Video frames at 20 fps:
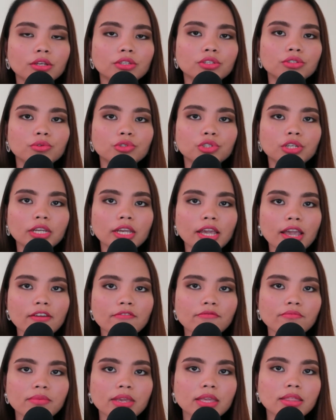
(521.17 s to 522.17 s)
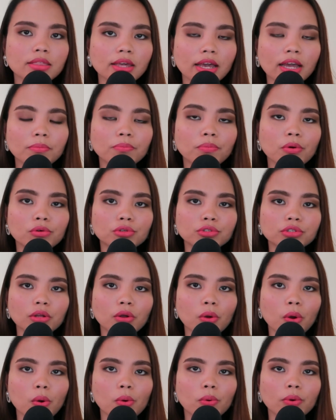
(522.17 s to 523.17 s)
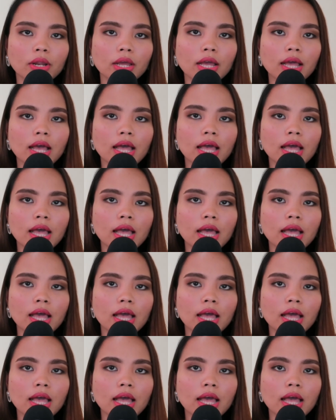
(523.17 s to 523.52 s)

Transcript: So she gave me that postal code.